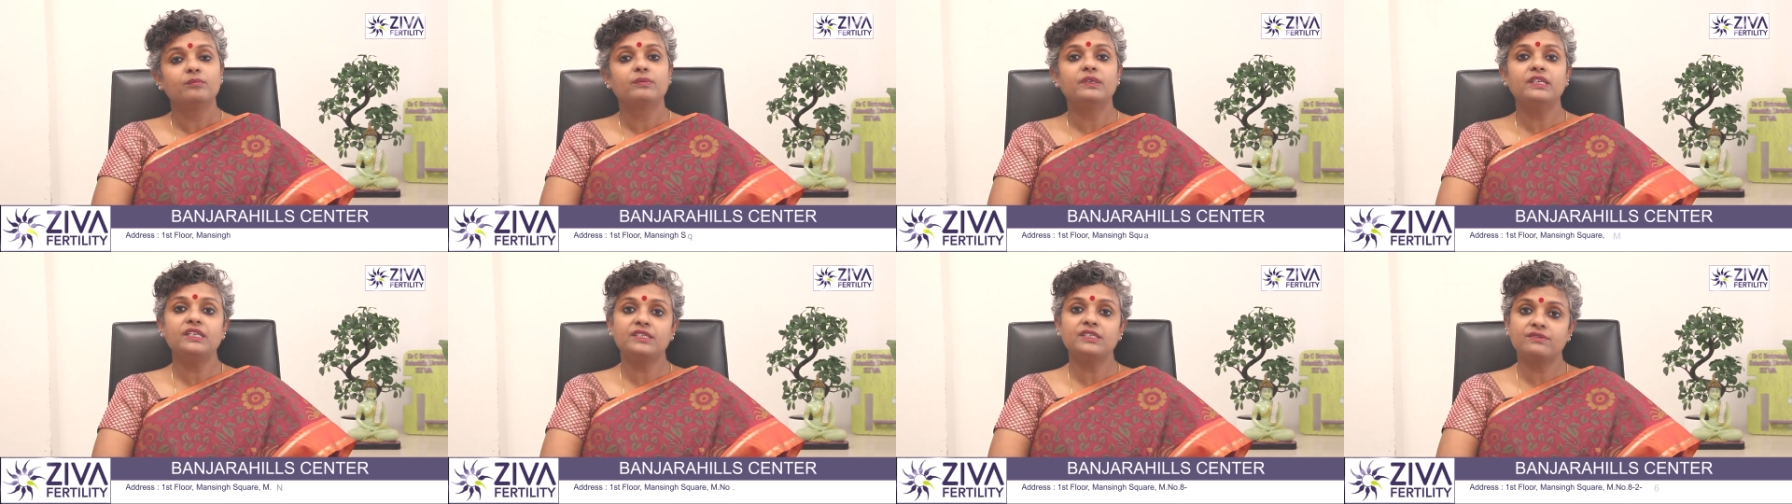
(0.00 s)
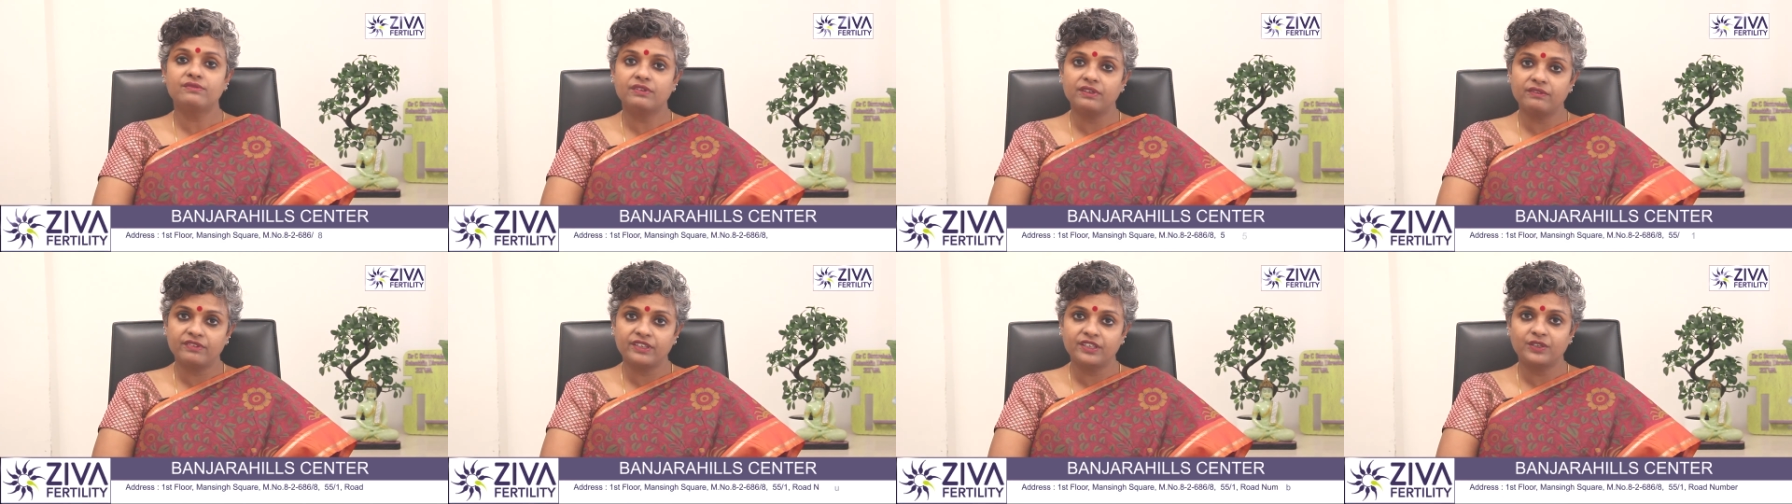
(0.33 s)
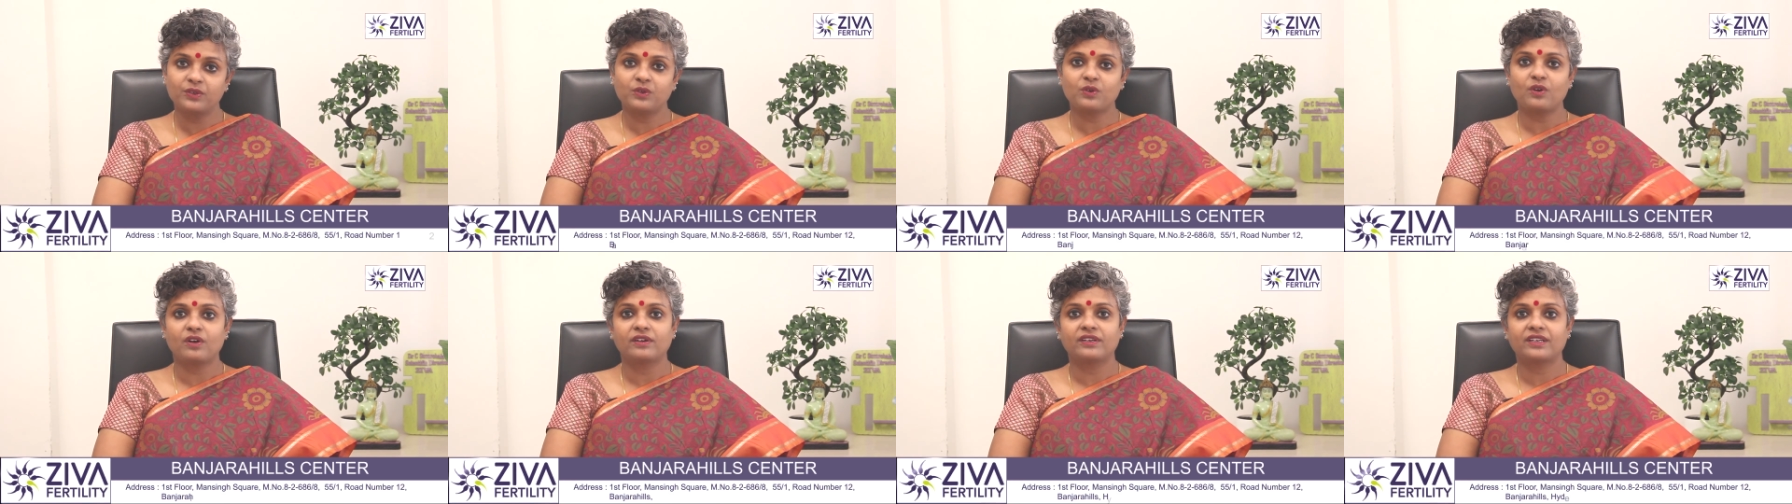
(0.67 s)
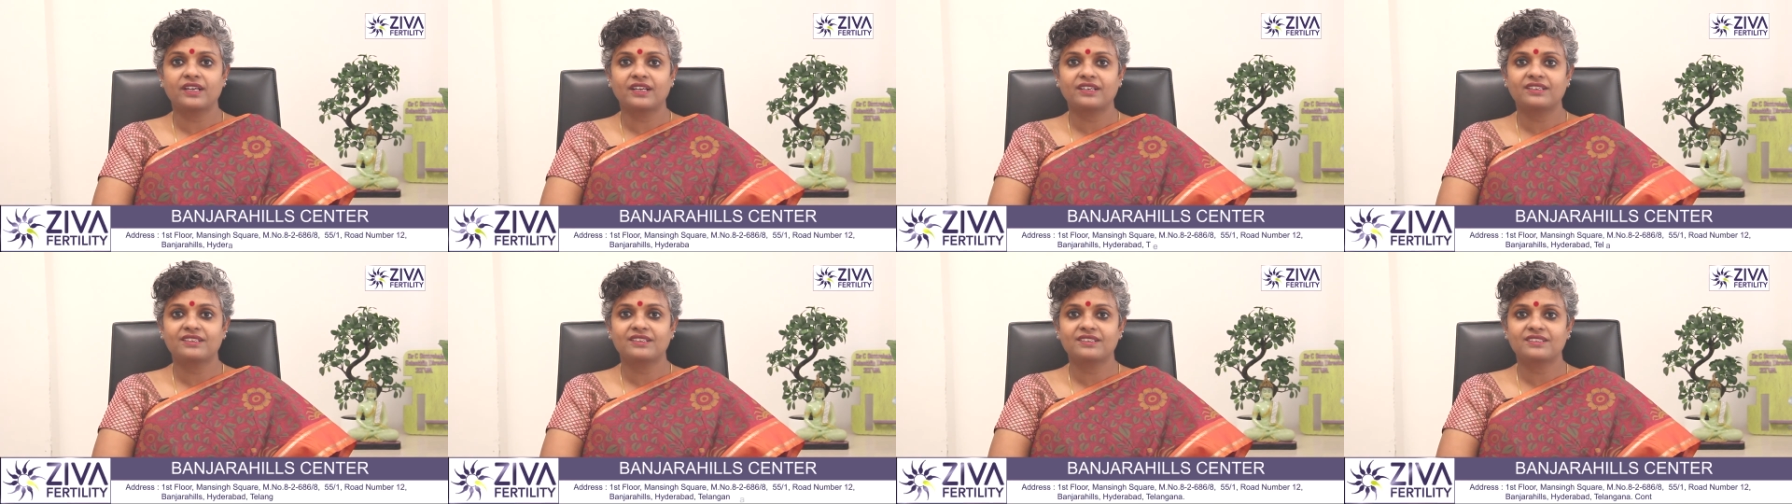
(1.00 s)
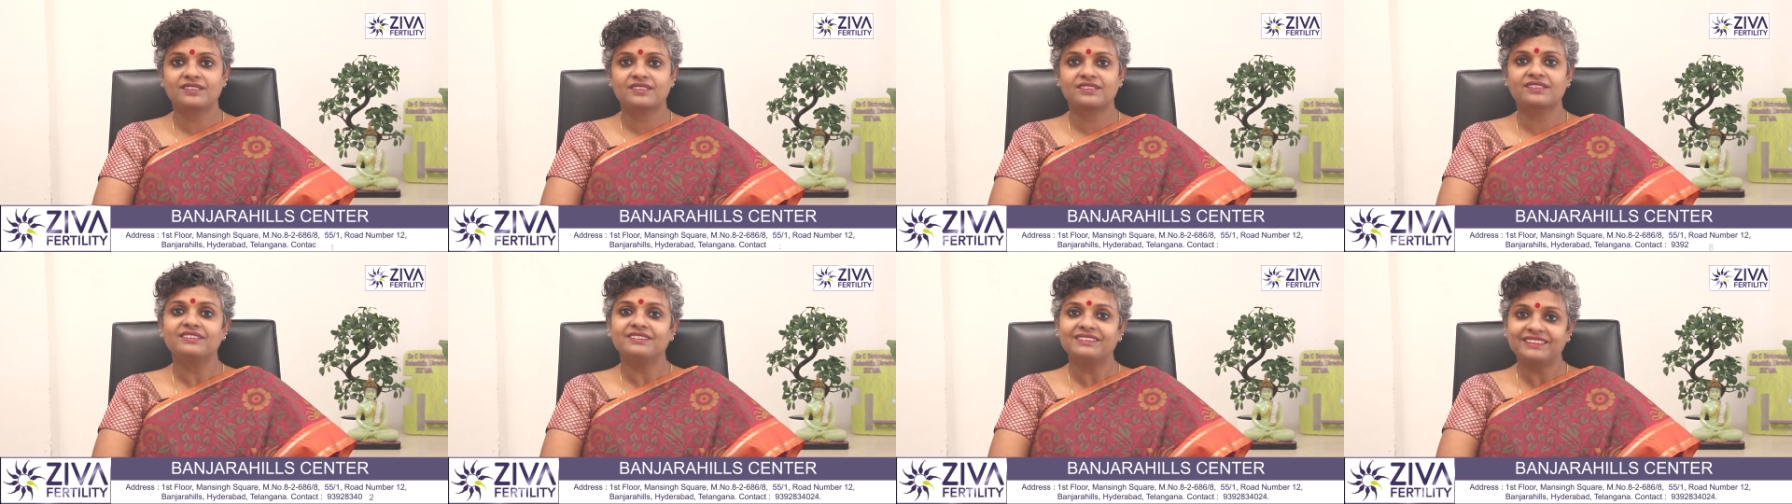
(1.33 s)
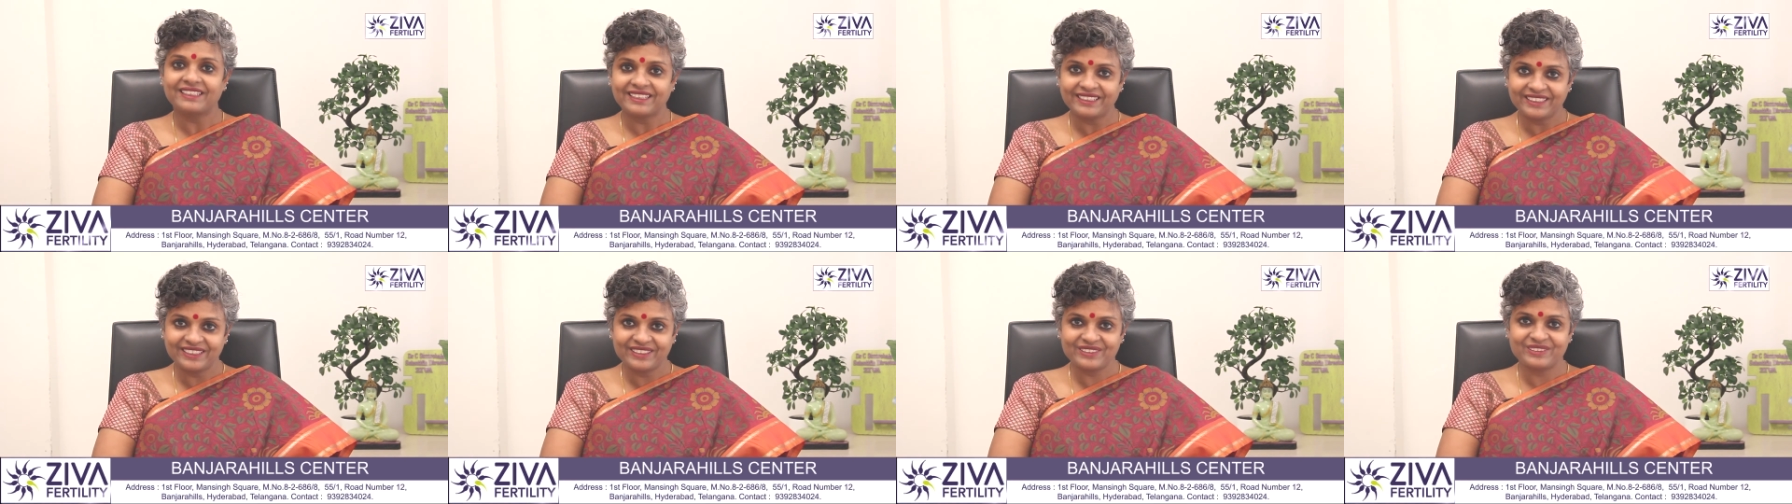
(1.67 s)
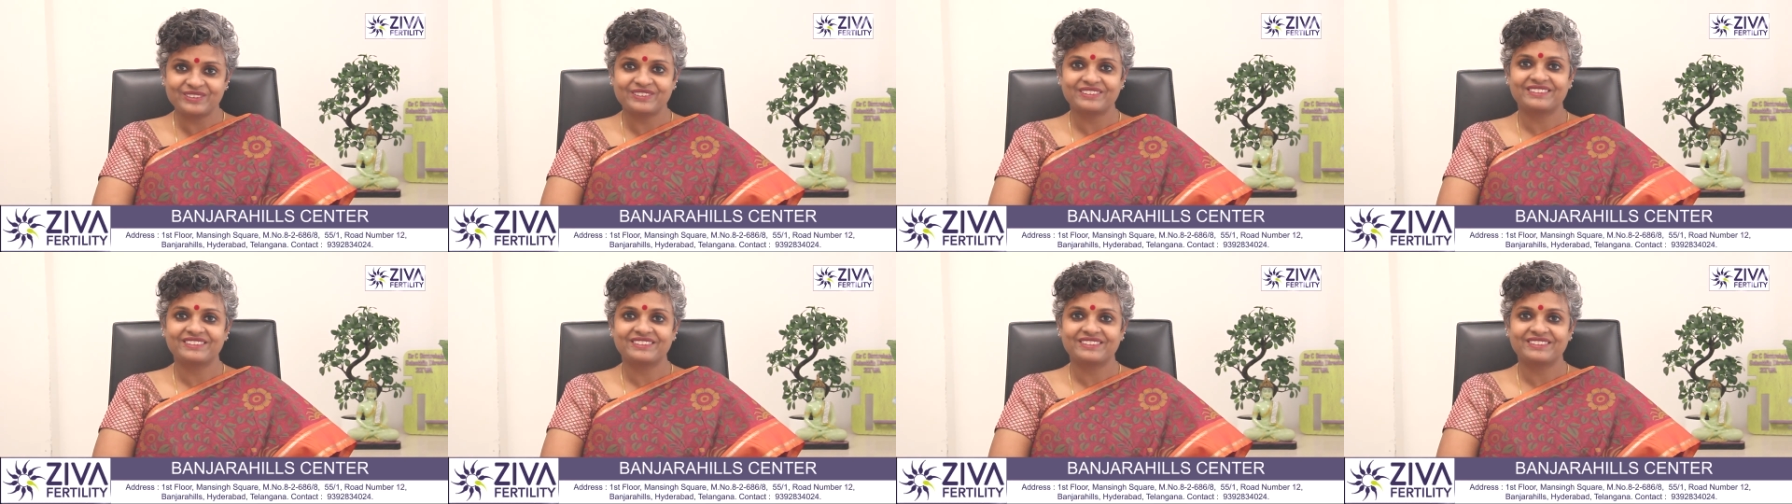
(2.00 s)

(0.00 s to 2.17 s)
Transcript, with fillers: please feel free to contact us. Thank you.